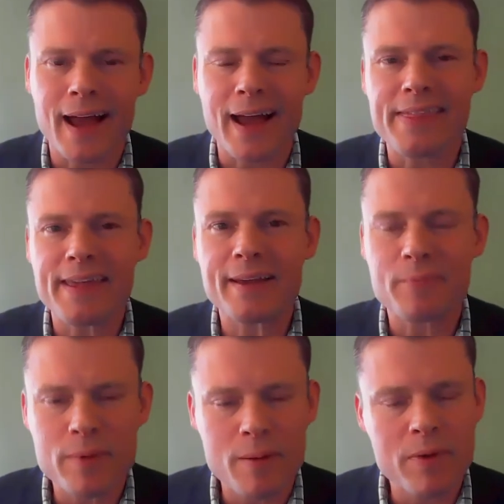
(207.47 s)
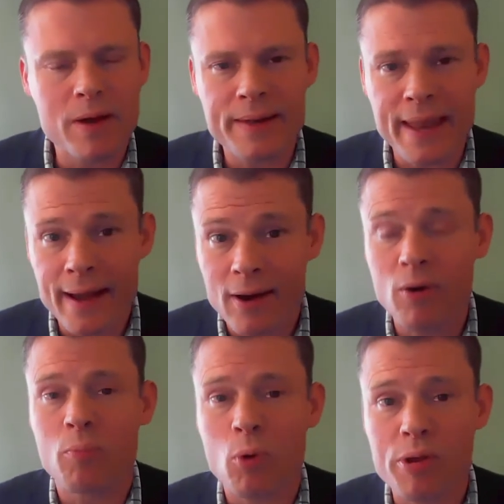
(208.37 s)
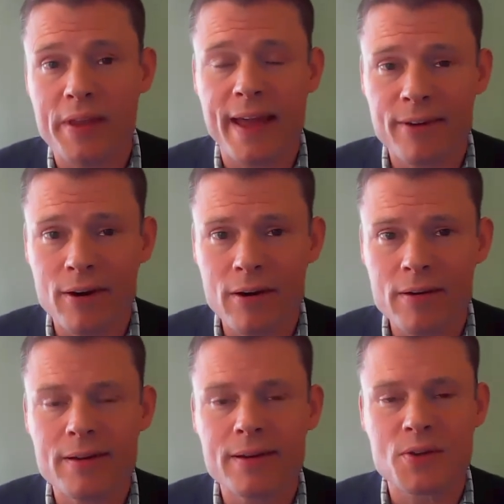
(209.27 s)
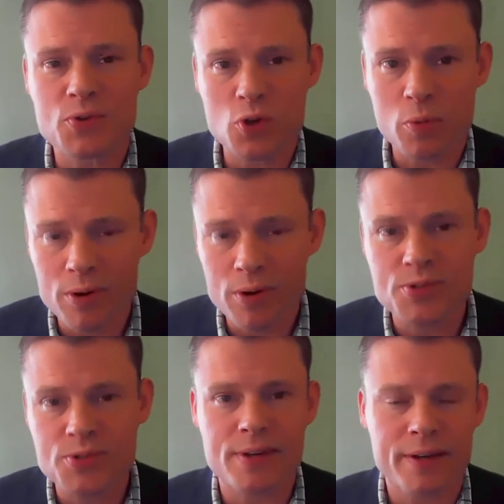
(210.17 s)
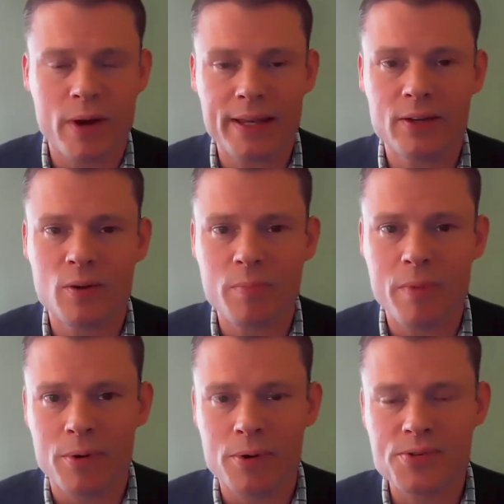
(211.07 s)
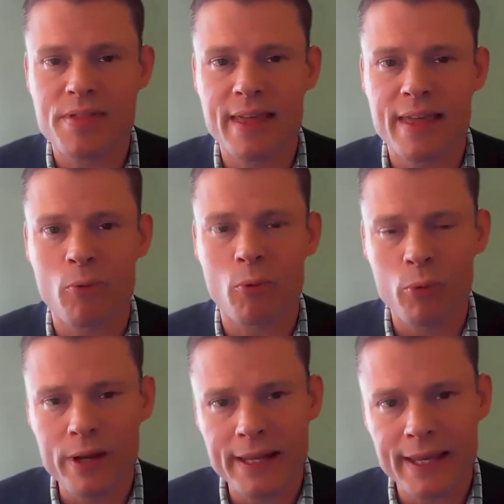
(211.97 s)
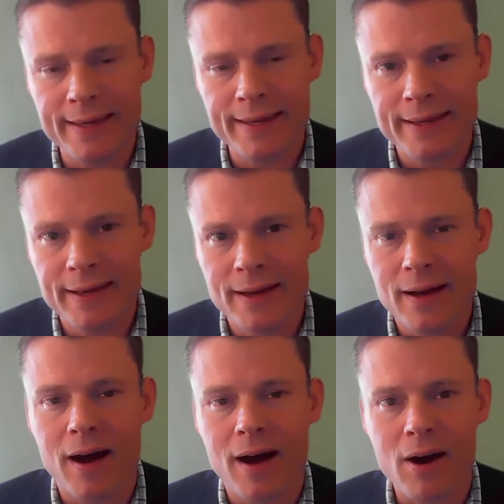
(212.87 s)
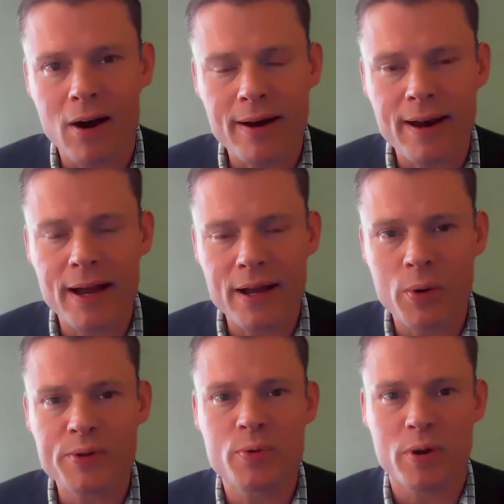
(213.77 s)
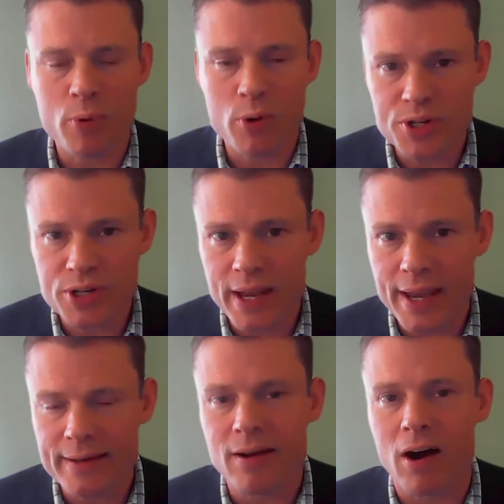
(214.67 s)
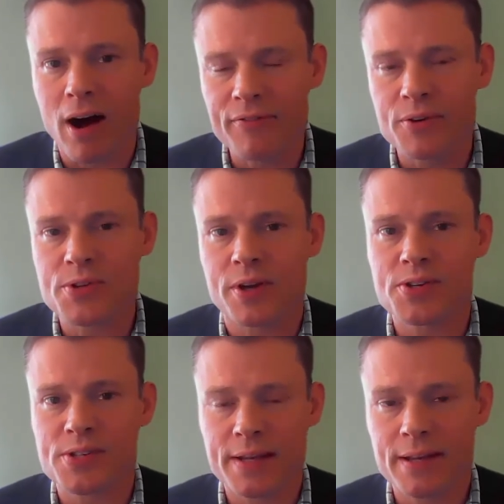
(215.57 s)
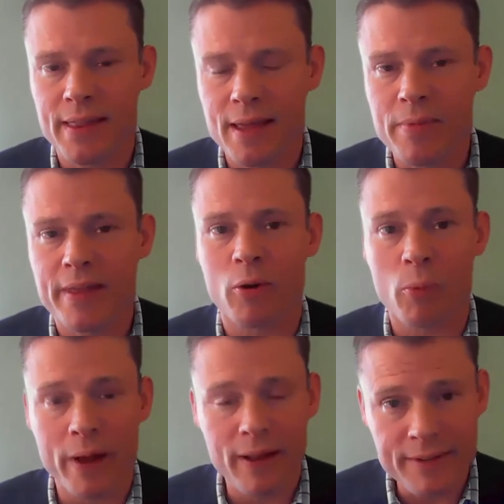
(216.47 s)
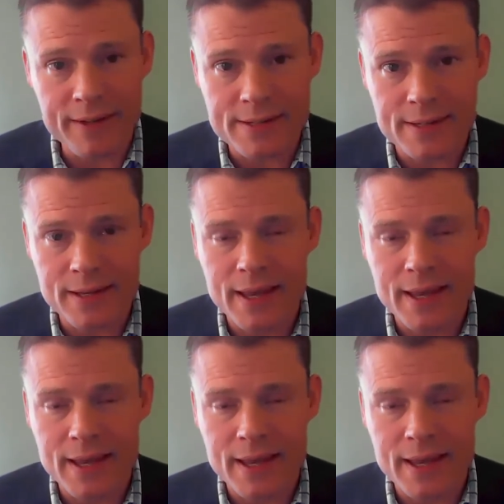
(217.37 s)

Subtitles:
I think now more than ever, consumers and credit union members, they really are going to appreciate offers that are sent to them that are relevant